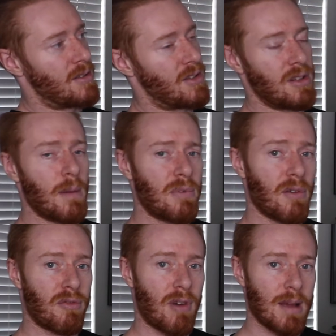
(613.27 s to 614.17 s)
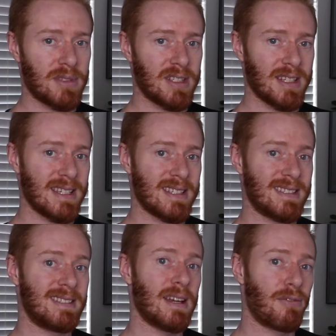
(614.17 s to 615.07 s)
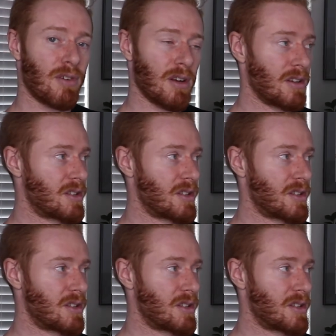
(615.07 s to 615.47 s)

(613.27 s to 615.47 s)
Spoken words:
the number of reps is different.